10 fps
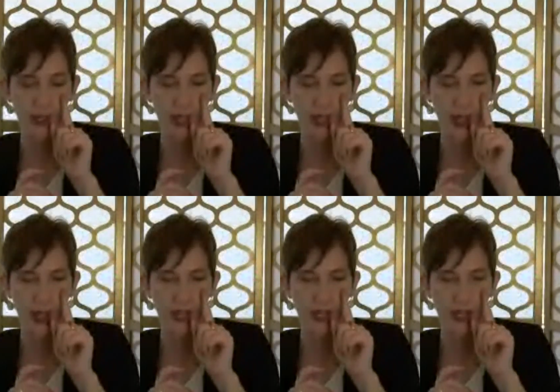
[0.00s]
and
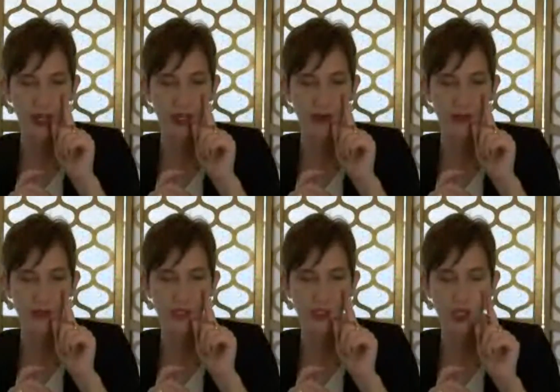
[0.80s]
I
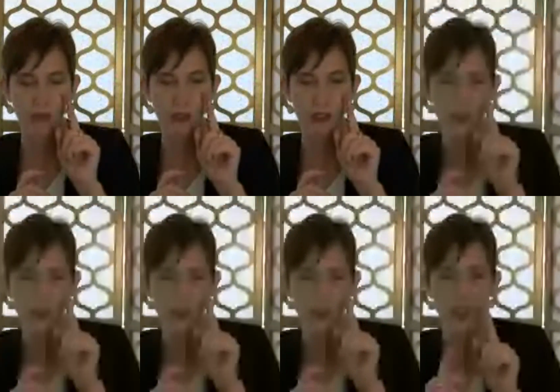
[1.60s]
determined
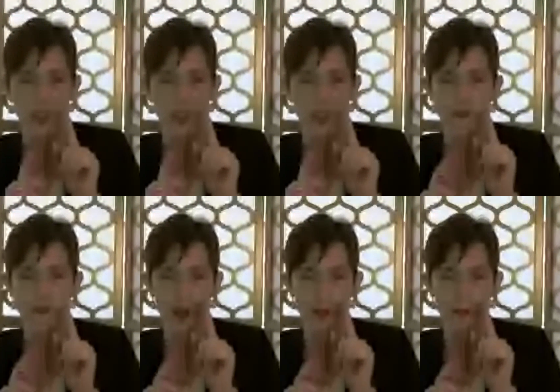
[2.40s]
for each
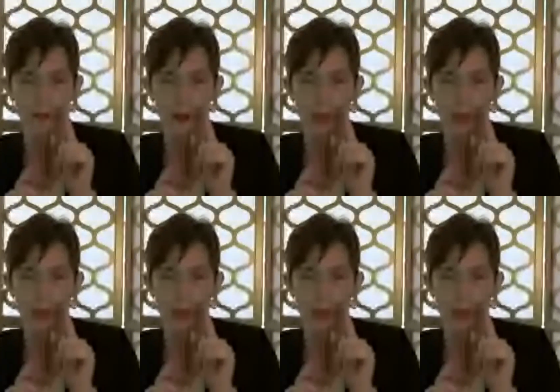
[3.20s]
keyframe